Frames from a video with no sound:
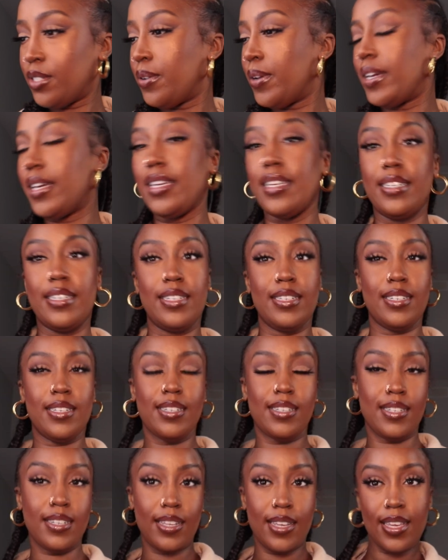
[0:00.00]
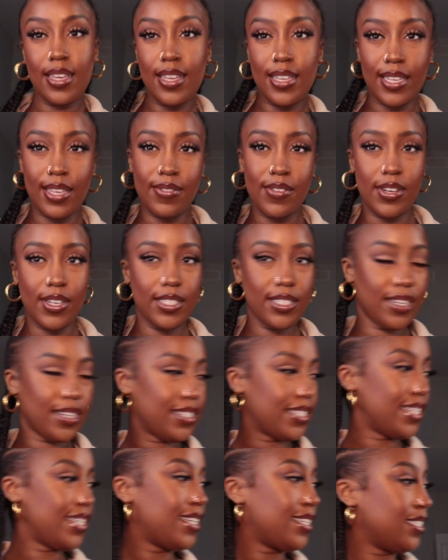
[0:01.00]
so I can give you guys
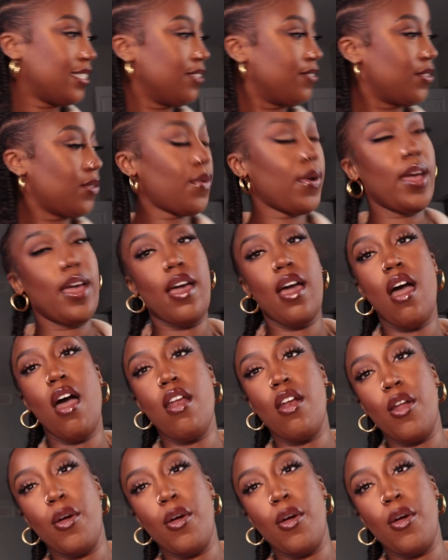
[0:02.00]
content in a different way. I don't